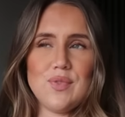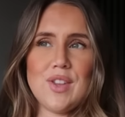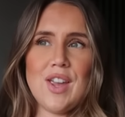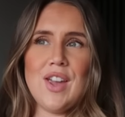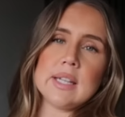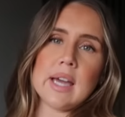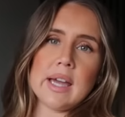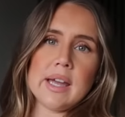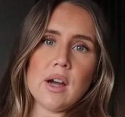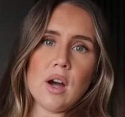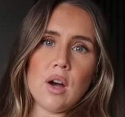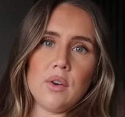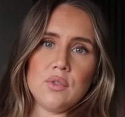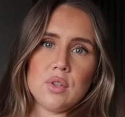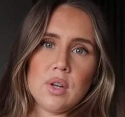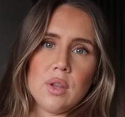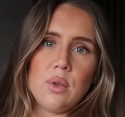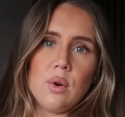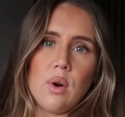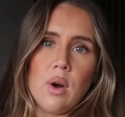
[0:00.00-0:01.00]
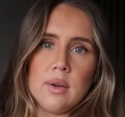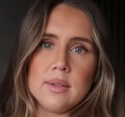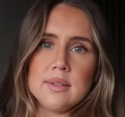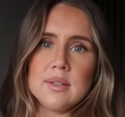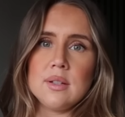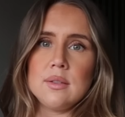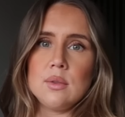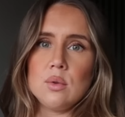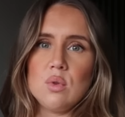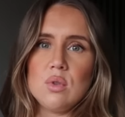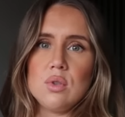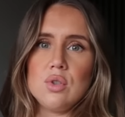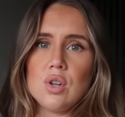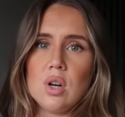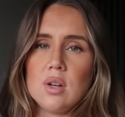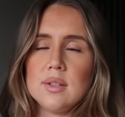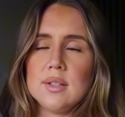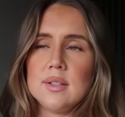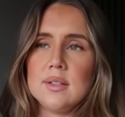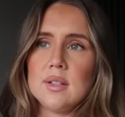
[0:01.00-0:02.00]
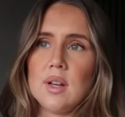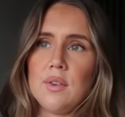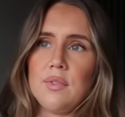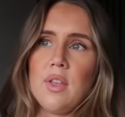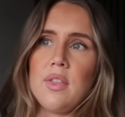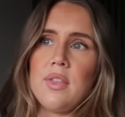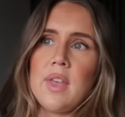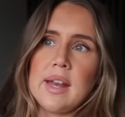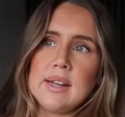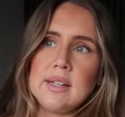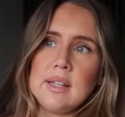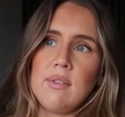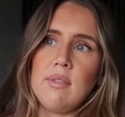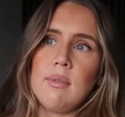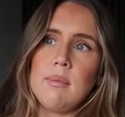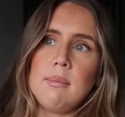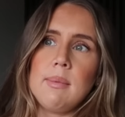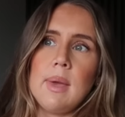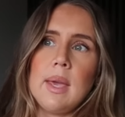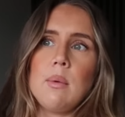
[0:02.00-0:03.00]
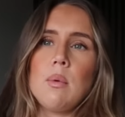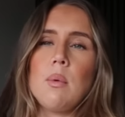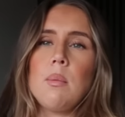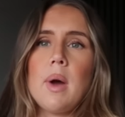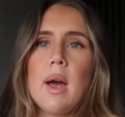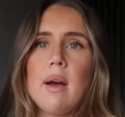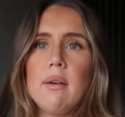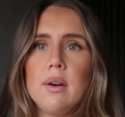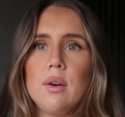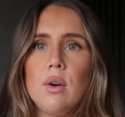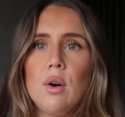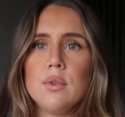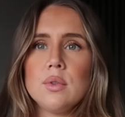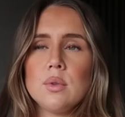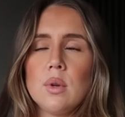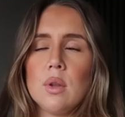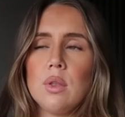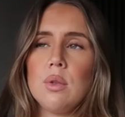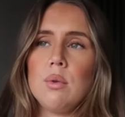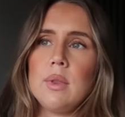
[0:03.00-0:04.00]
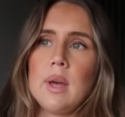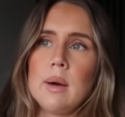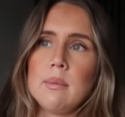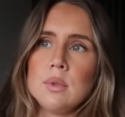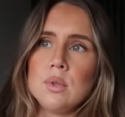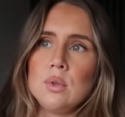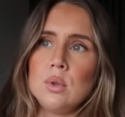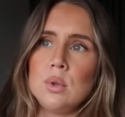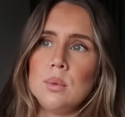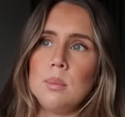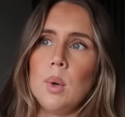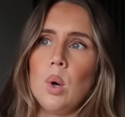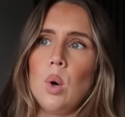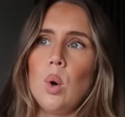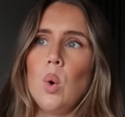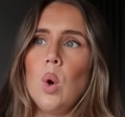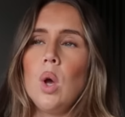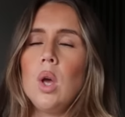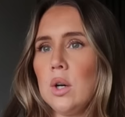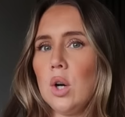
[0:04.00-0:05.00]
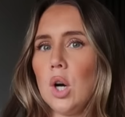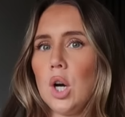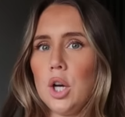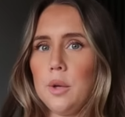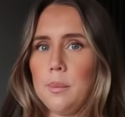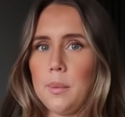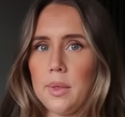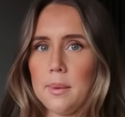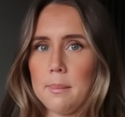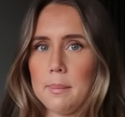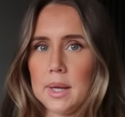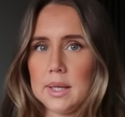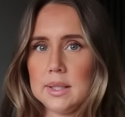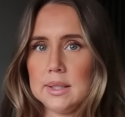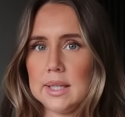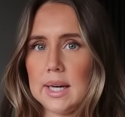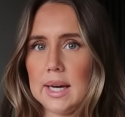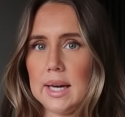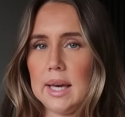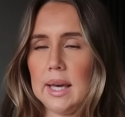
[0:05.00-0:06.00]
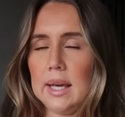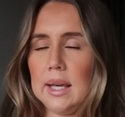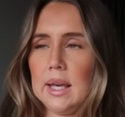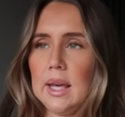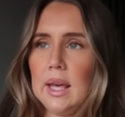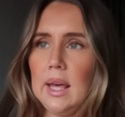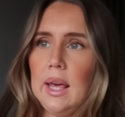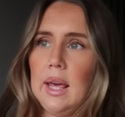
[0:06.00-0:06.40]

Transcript: The day after, I thought, oh, it's because all the drugs and stuff that they'd given me were wearing off, so I thought that was normal. We got home on the Monday.